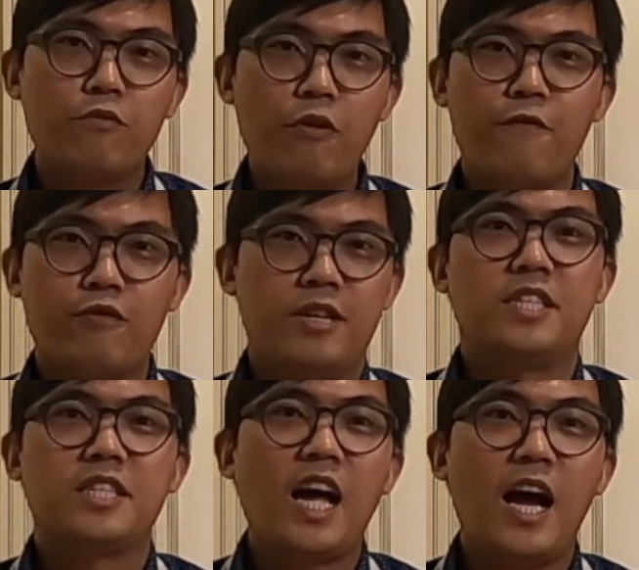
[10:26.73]
Ruth
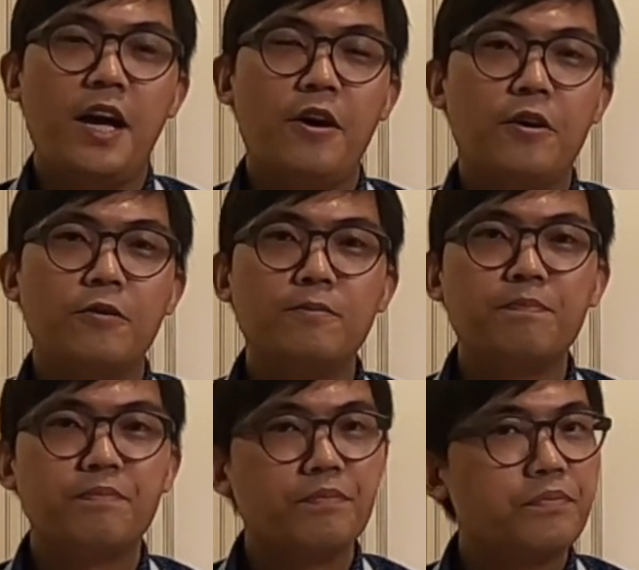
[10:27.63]
Chris style.
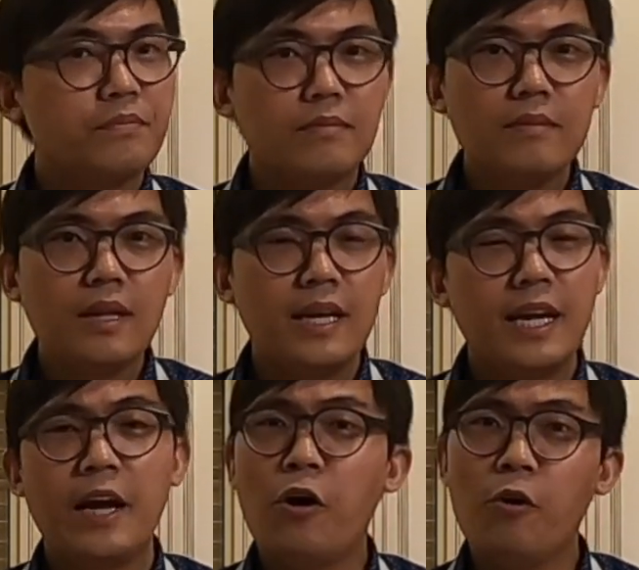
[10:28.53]

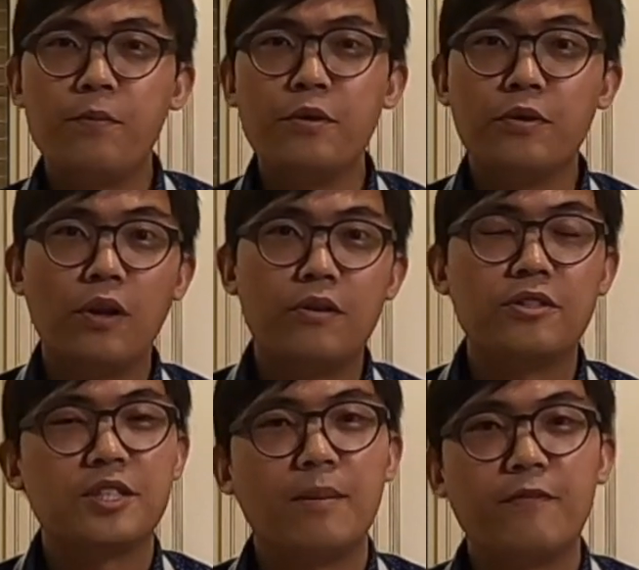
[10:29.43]
And I hope you
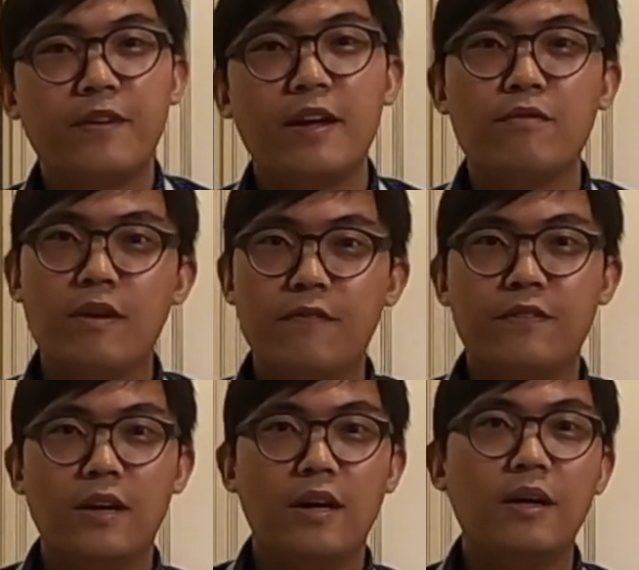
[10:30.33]
learned something
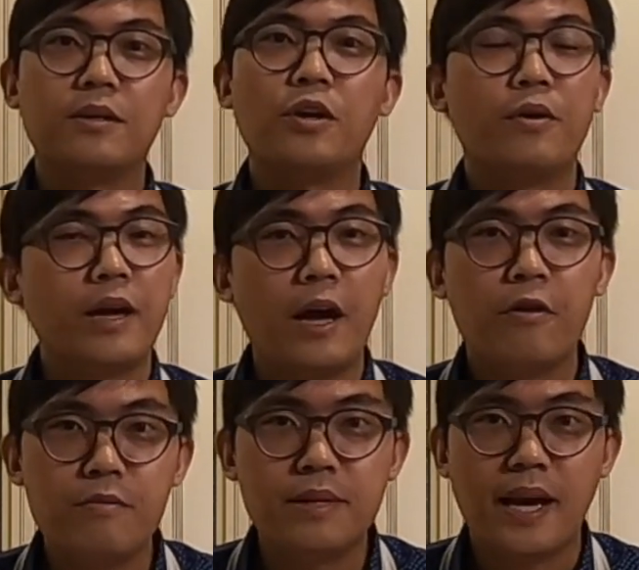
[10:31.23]
with the cook
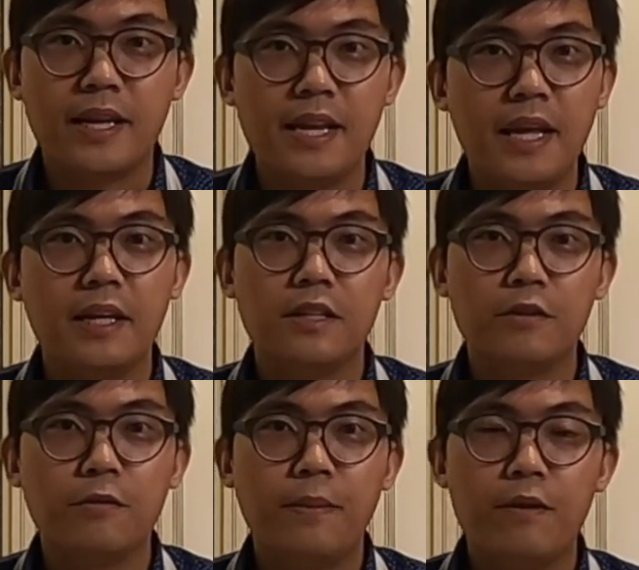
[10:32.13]
at home technique a
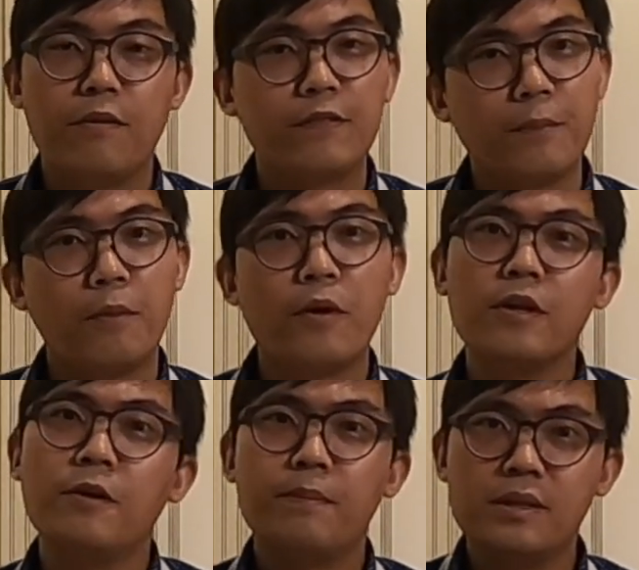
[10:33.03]
little bit with the
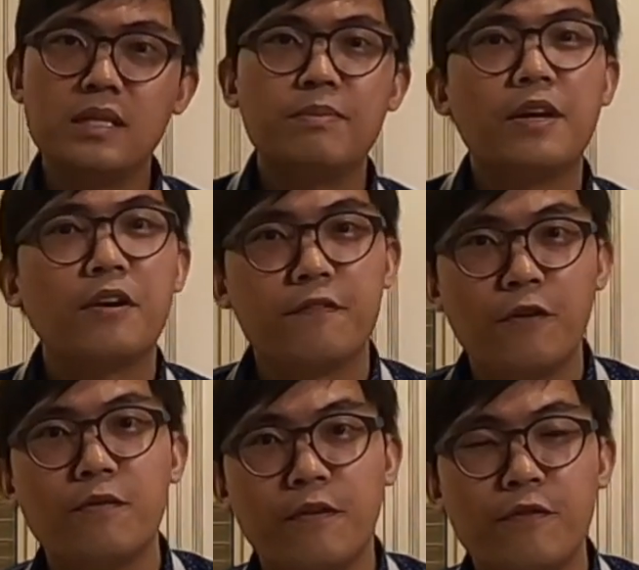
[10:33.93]
boiler. Please be
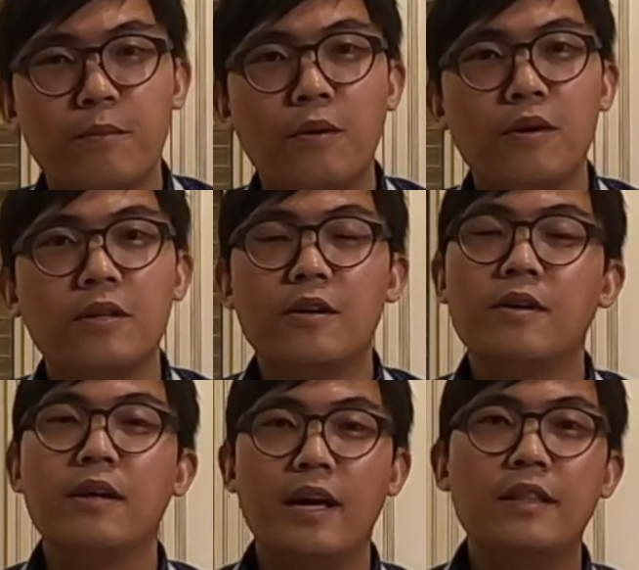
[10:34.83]
careful with your
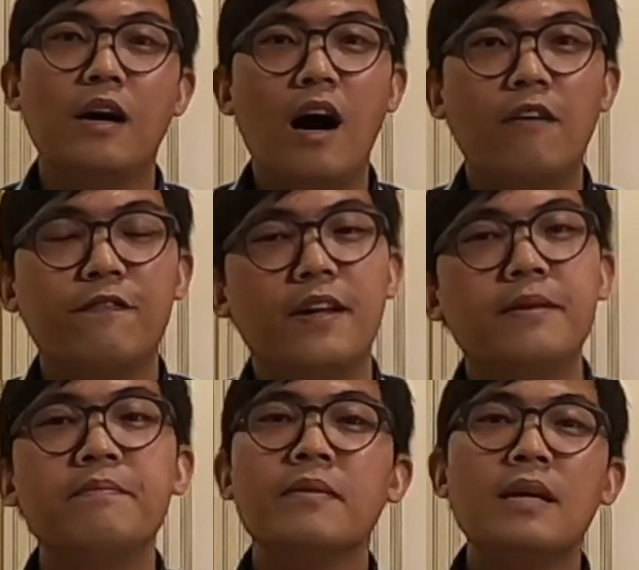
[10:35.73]
boiler in the oven.